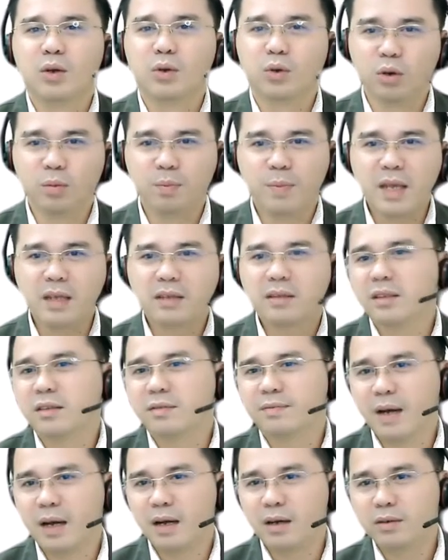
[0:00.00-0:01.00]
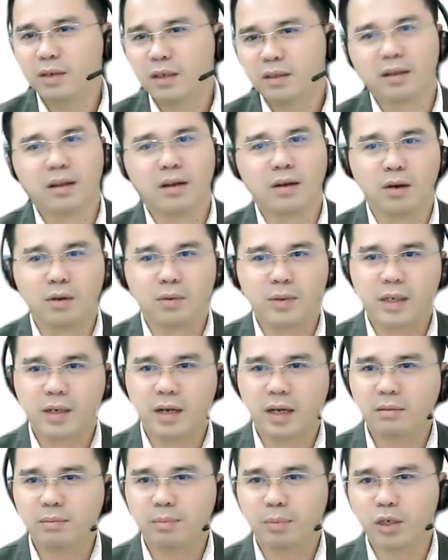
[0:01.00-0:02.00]
Groupings is found at the lower
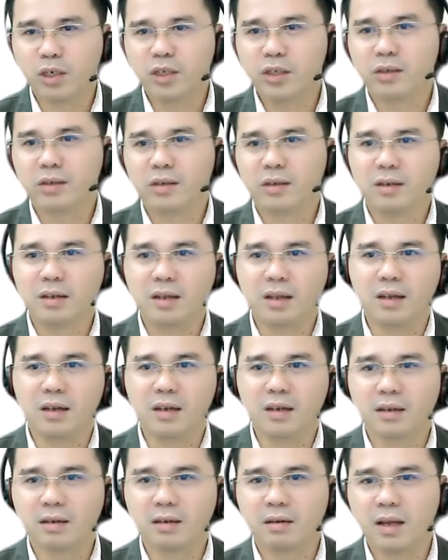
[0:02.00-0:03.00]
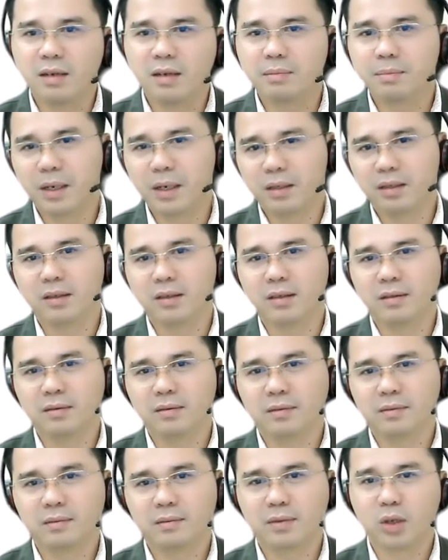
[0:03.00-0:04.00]
right portion near the grade button.
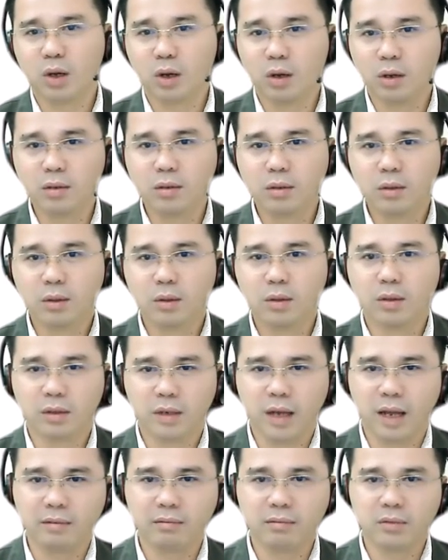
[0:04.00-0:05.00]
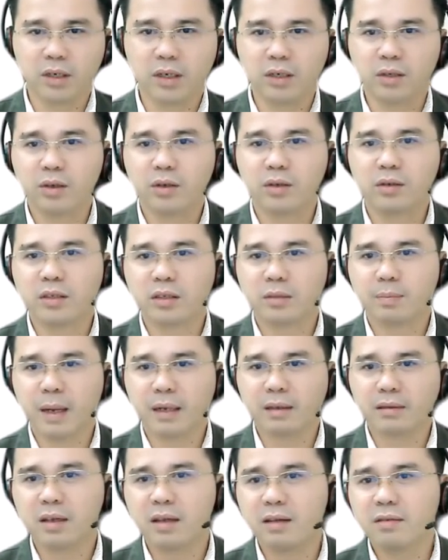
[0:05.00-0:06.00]
Go or enter to your
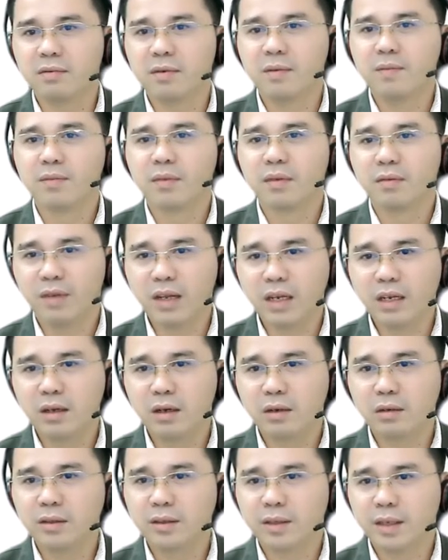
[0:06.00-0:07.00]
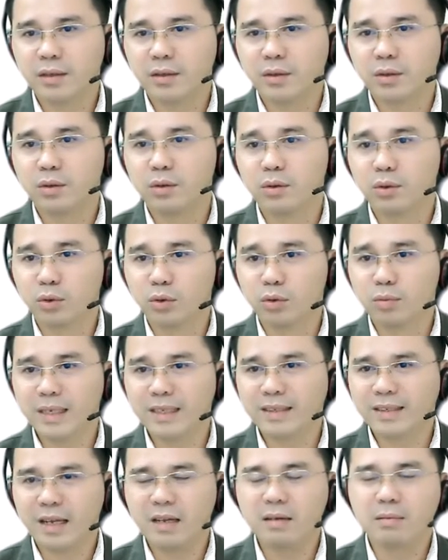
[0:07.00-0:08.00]
respective video session room
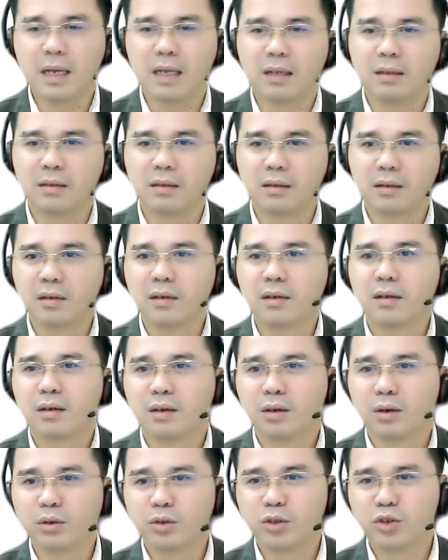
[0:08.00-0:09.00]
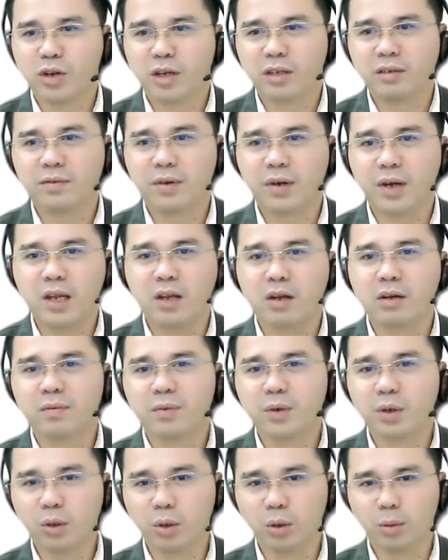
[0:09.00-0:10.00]
assignment. No transferring of
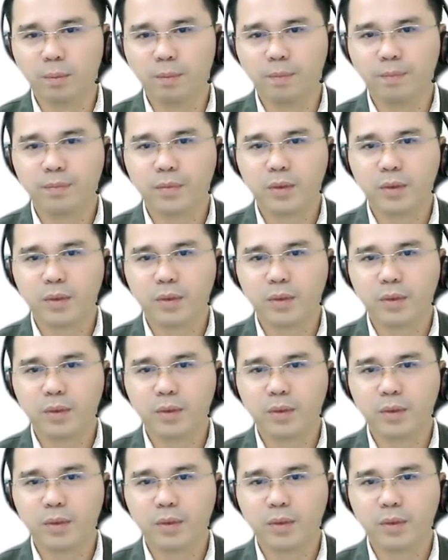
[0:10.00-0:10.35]
group.